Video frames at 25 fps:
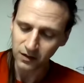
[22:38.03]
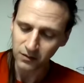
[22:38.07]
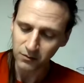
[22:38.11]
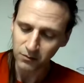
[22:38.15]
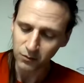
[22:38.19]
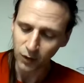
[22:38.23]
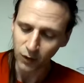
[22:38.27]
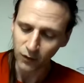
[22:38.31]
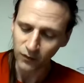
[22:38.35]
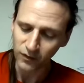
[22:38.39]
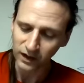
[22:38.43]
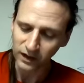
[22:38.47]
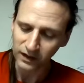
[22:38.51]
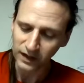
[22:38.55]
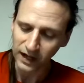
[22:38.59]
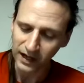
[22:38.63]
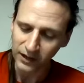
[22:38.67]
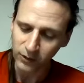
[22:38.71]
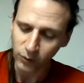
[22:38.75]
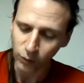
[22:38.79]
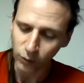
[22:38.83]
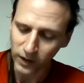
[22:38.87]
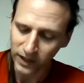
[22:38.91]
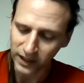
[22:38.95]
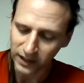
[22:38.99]
moving
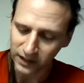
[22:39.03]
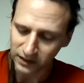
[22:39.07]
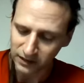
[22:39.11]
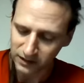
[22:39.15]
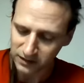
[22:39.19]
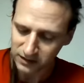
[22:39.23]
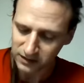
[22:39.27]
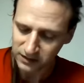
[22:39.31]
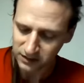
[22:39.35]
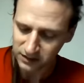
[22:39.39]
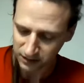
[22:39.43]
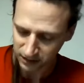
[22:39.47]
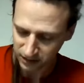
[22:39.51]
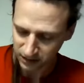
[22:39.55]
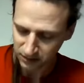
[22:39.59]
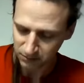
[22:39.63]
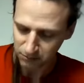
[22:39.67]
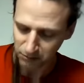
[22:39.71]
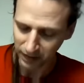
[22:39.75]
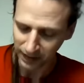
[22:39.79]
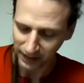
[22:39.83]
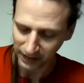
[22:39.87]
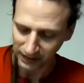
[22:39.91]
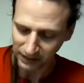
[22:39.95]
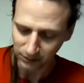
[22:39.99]
like wings,
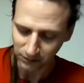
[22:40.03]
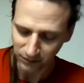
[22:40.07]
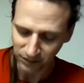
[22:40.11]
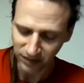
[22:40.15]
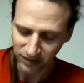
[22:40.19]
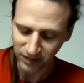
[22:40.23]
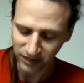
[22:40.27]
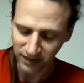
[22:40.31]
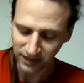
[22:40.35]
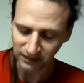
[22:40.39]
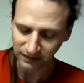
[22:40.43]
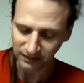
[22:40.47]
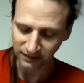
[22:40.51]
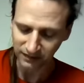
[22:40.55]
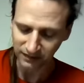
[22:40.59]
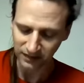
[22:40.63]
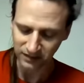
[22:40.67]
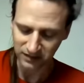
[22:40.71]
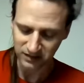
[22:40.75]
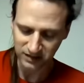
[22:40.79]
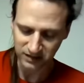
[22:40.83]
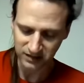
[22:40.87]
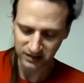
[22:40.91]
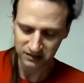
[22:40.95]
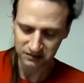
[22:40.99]
made him think
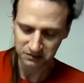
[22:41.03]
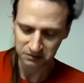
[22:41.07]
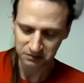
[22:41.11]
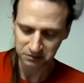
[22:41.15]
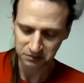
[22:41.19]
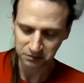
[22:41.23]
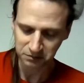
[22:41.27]
this.